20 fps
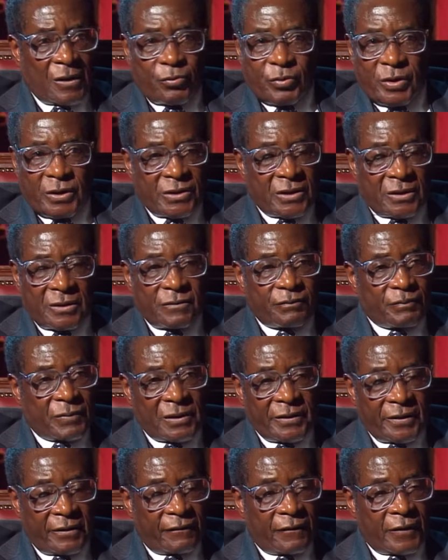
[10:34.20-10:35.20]
We didn't
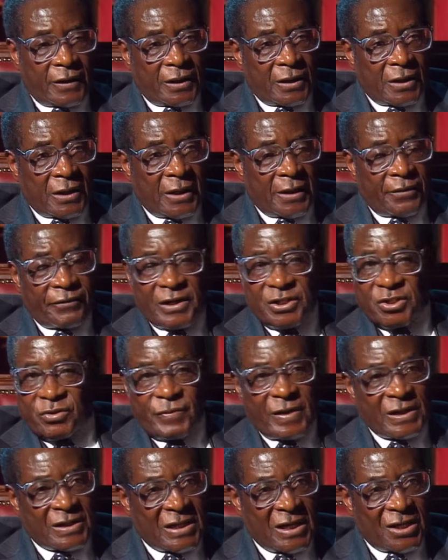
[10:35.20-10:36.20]
believe in
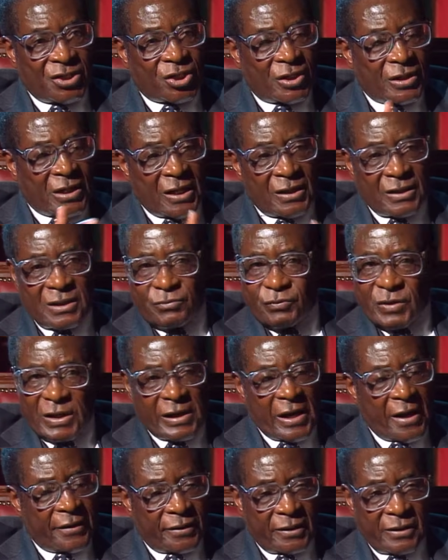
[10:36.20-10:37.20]
regimentation, and we
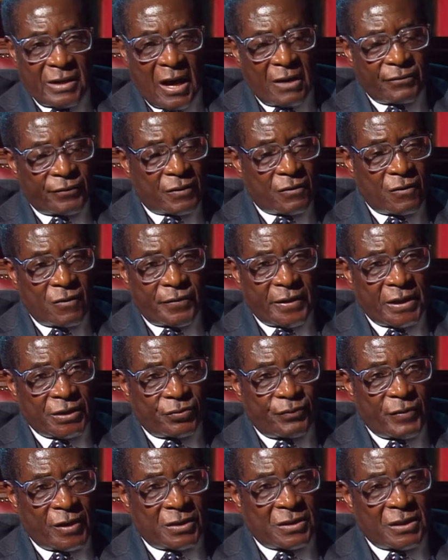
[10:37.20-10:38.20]
carried out no
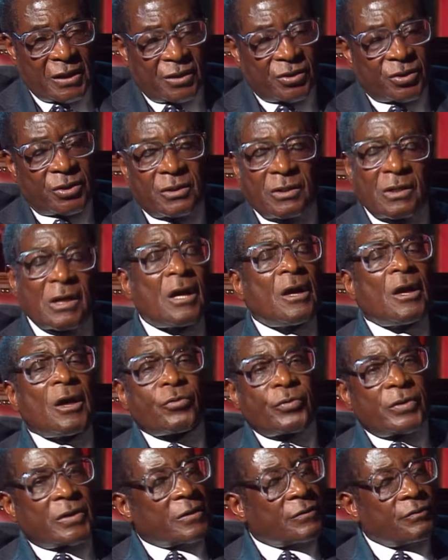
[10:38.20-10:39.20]
regimentation.
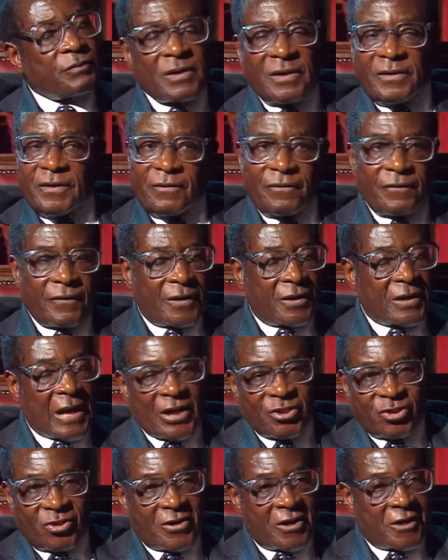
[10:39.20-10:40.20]
We didn't believe in
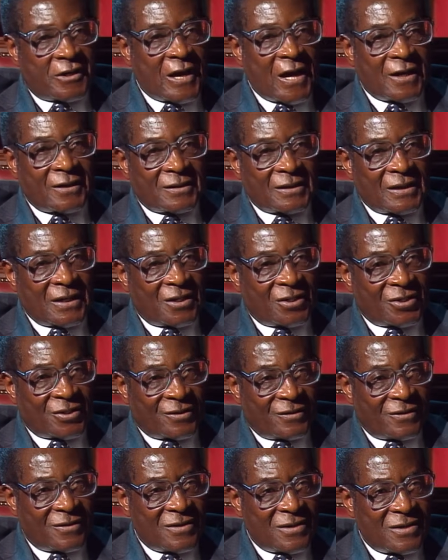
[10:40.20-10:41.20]

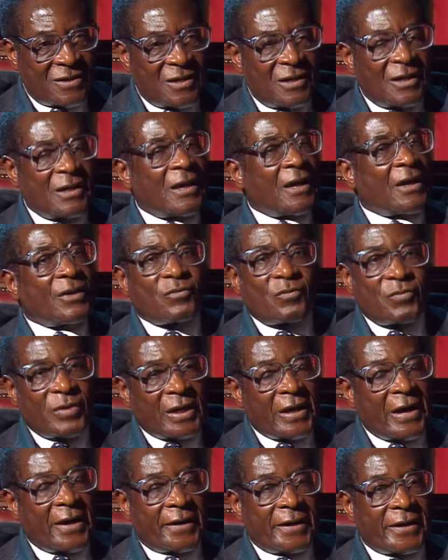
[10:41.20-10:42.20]
nationalization, and we
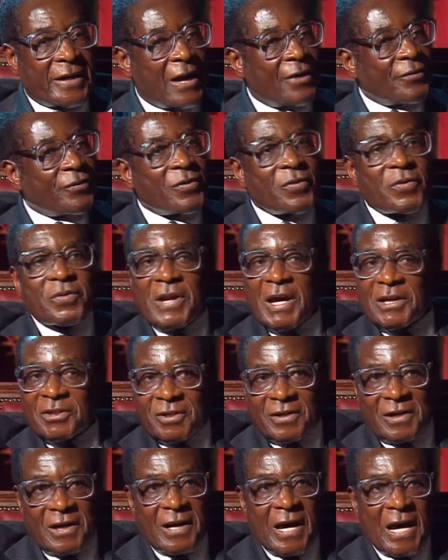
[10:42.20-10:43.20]
carried out no
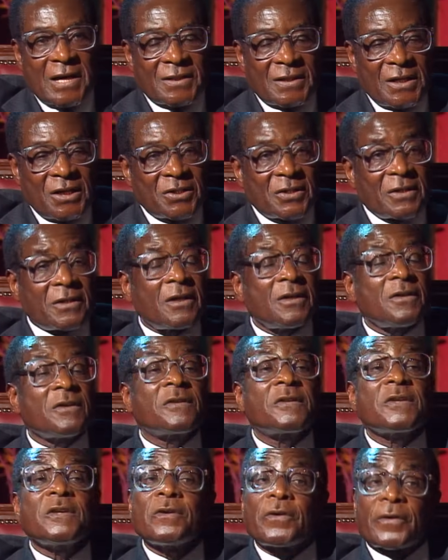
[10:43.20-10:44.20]
nationalization in
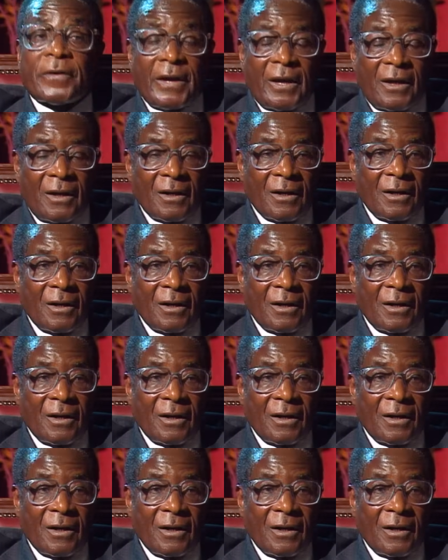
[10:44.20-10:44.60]
theory.